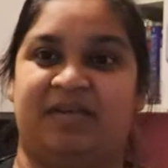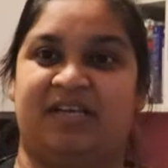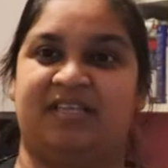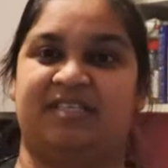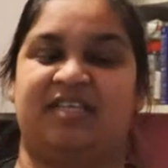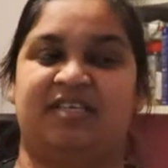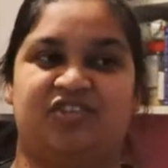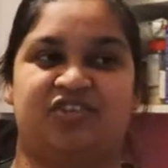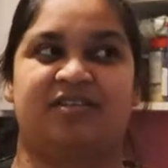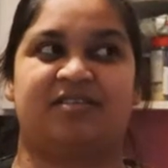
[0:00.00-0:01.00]
because
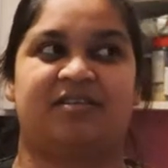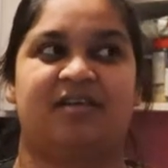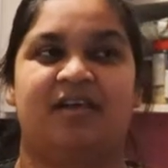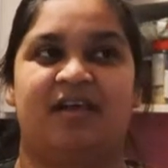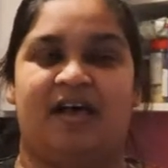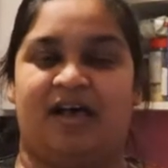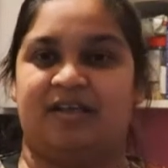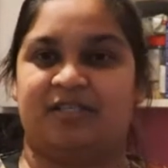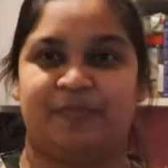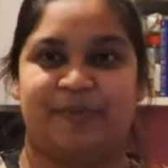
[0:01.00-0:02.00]
it's just
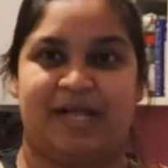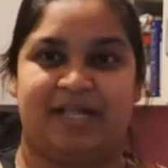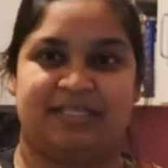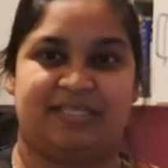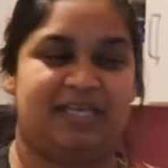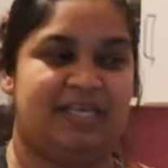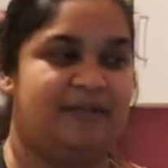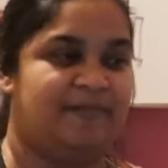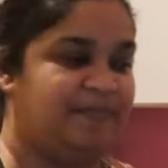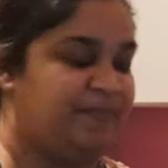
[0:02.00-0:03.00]
super healthy.
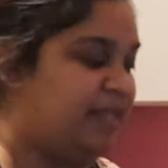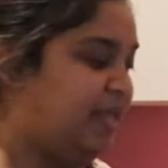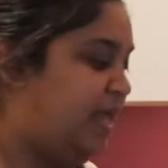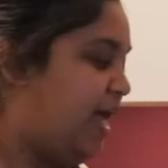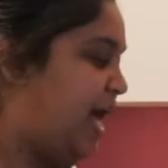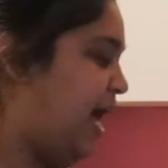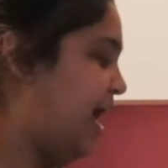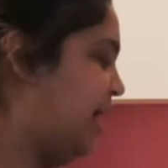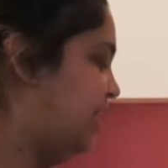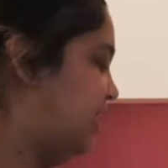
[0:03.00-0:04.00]

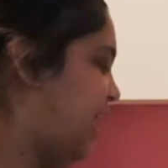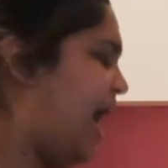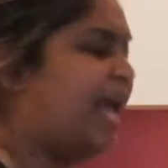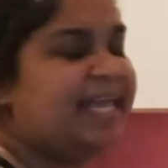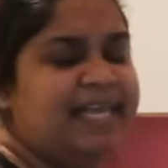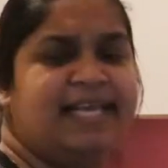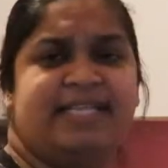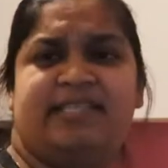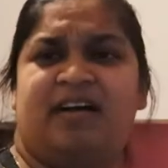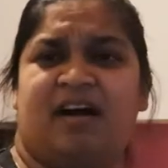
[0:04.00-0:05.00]
And I
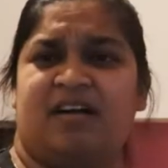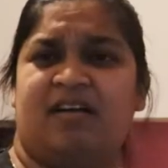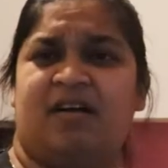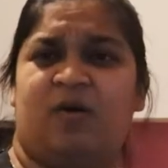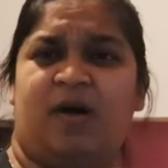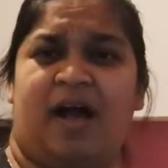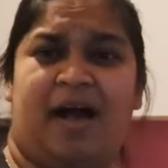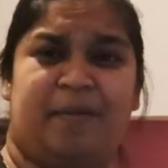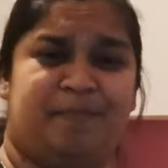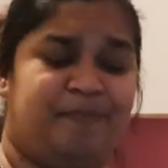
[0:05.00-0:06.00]
eat duck
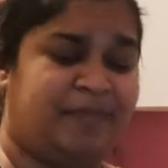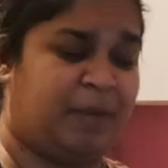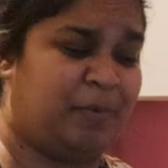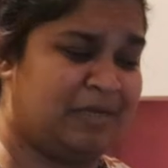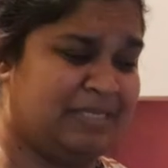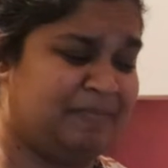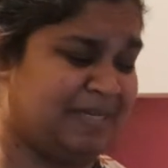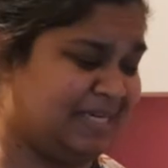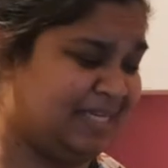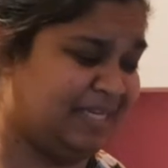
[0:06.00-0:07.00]

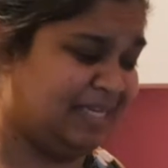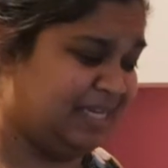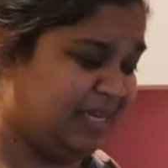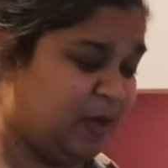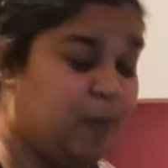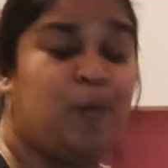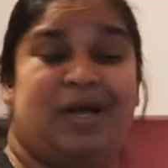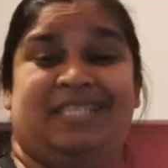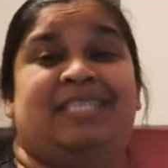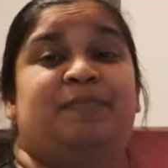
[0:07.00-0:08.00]
approximately
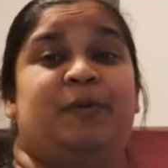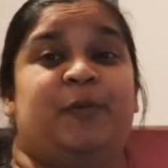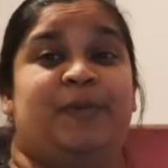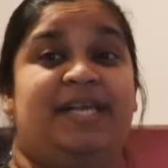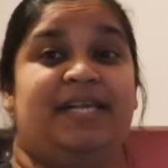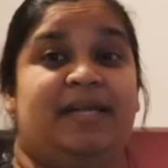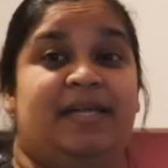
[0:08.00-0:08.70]
once per week.